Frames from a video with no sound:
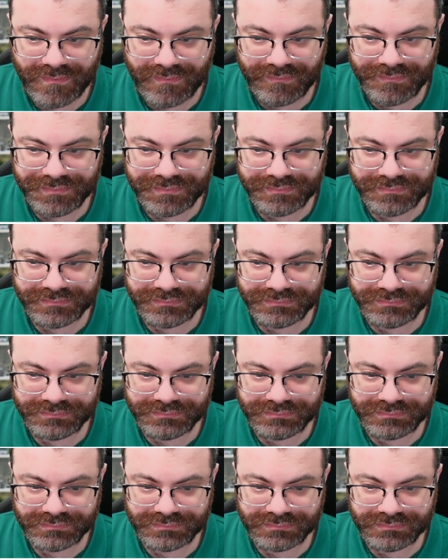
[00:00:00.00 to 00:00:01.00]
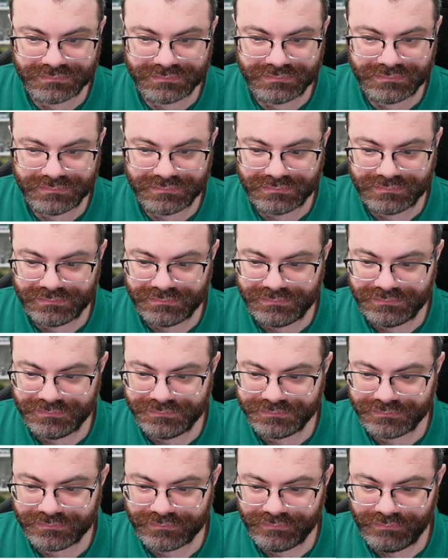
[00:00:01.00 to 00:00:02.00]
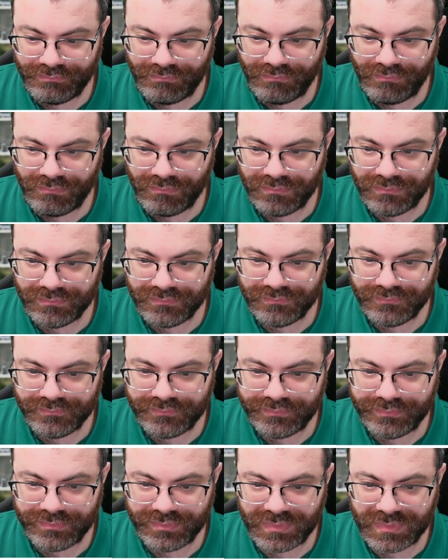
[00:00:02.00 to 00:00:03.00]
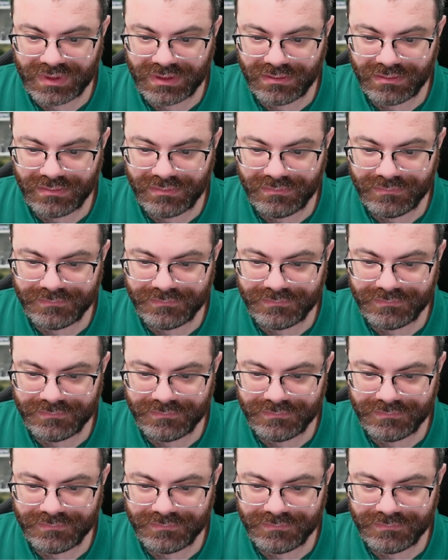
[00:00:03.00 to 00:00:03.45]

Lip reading: (no one is talking)